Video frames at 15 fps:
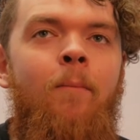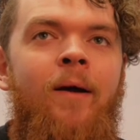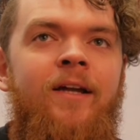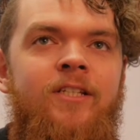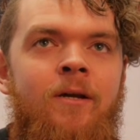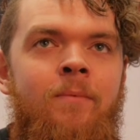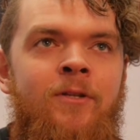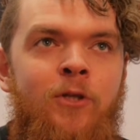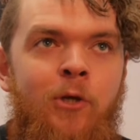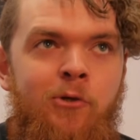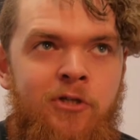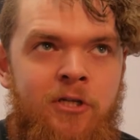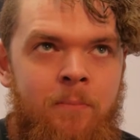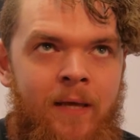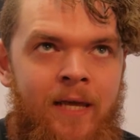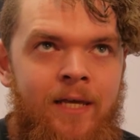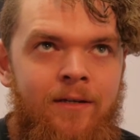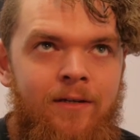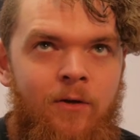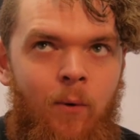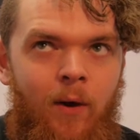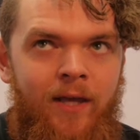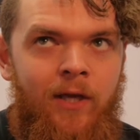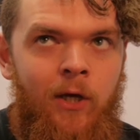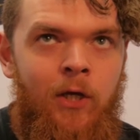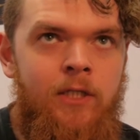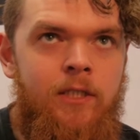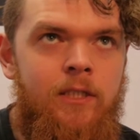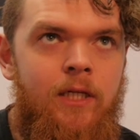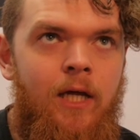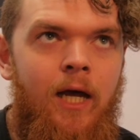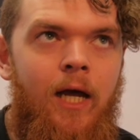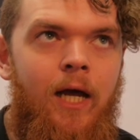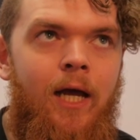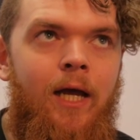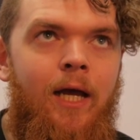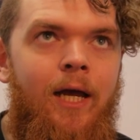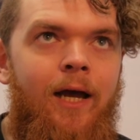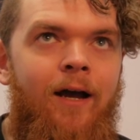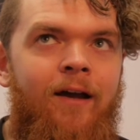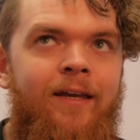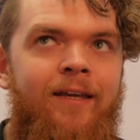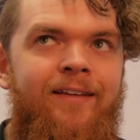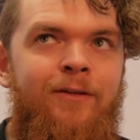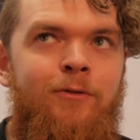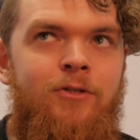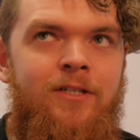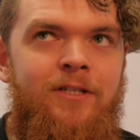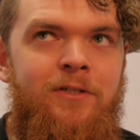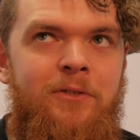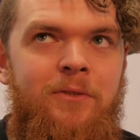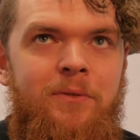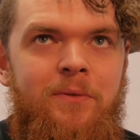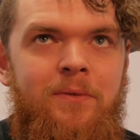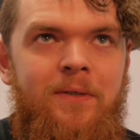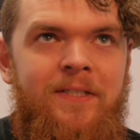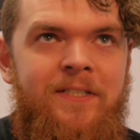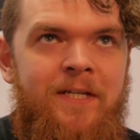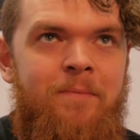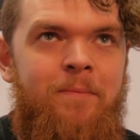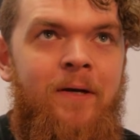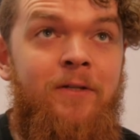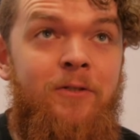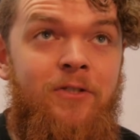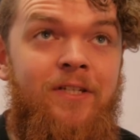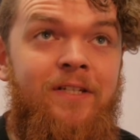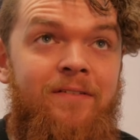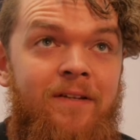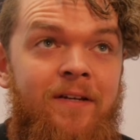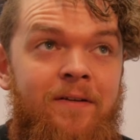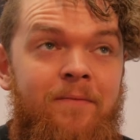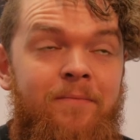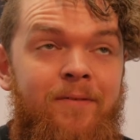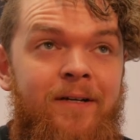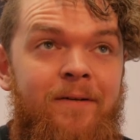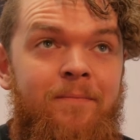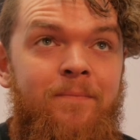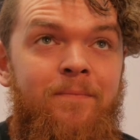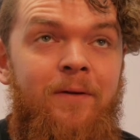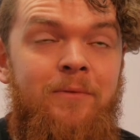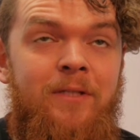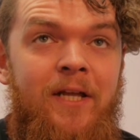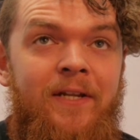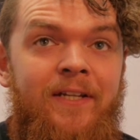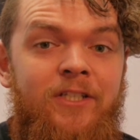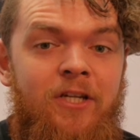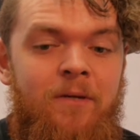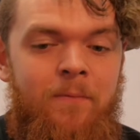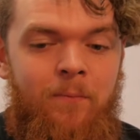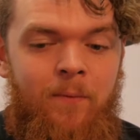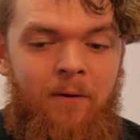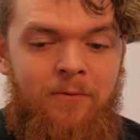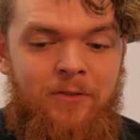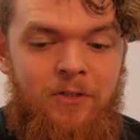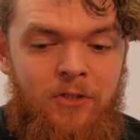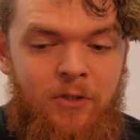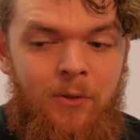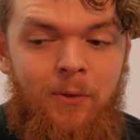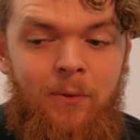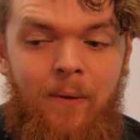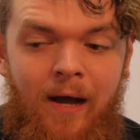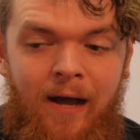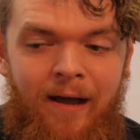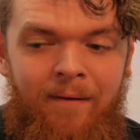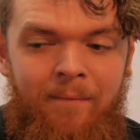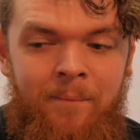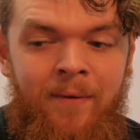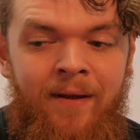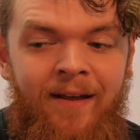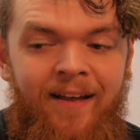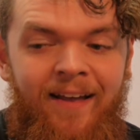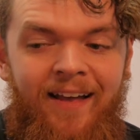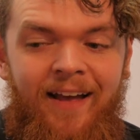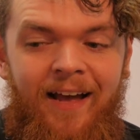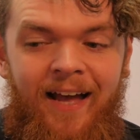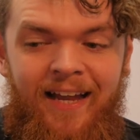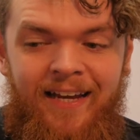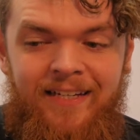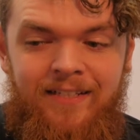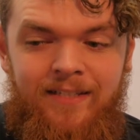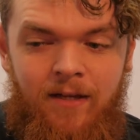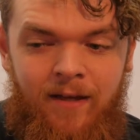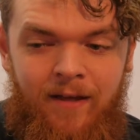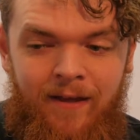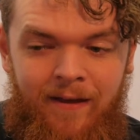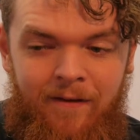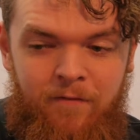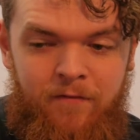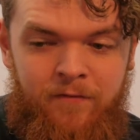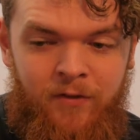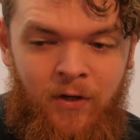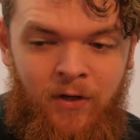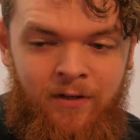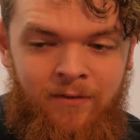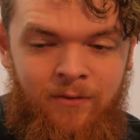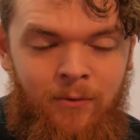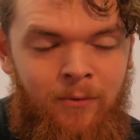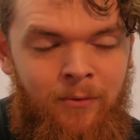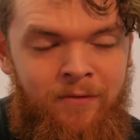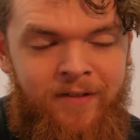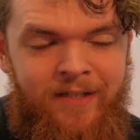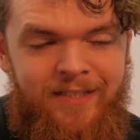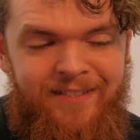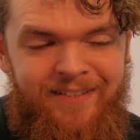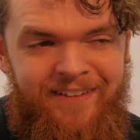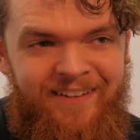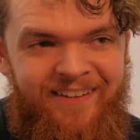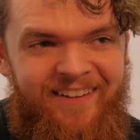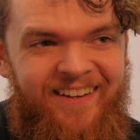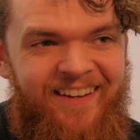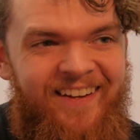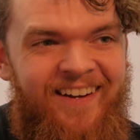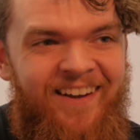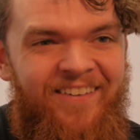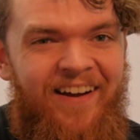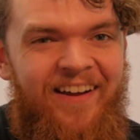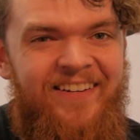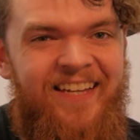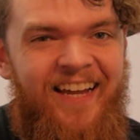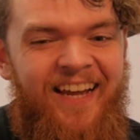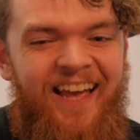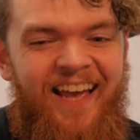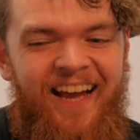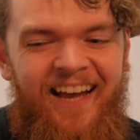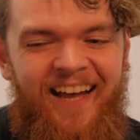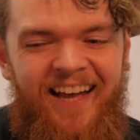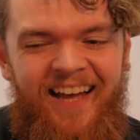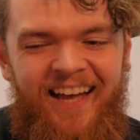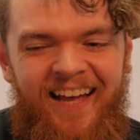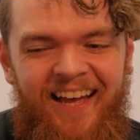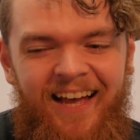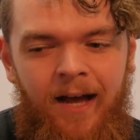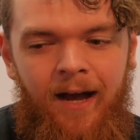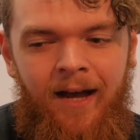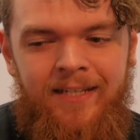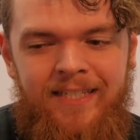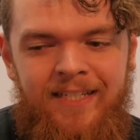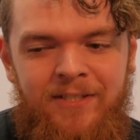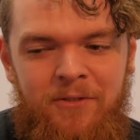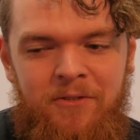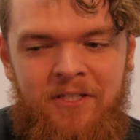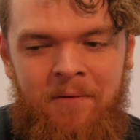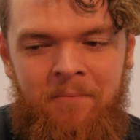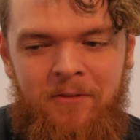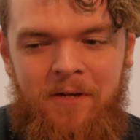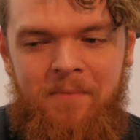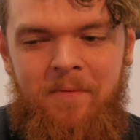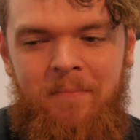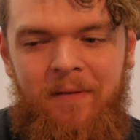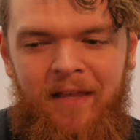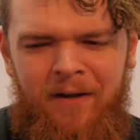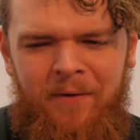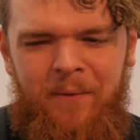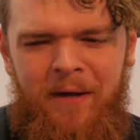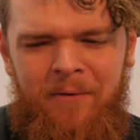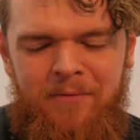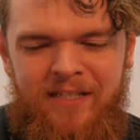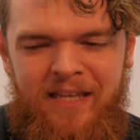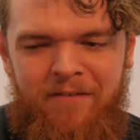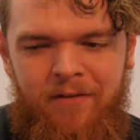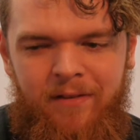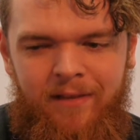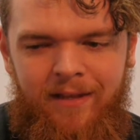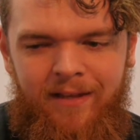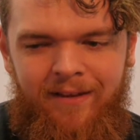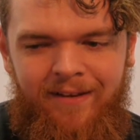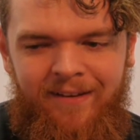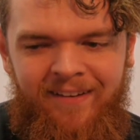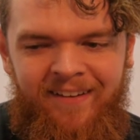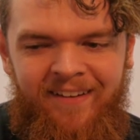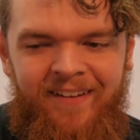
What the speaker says: My German used to be quite good. I used to do German. I was learning German when I was at school, and I have forgotten all of it. No, I did do some German, but I was given the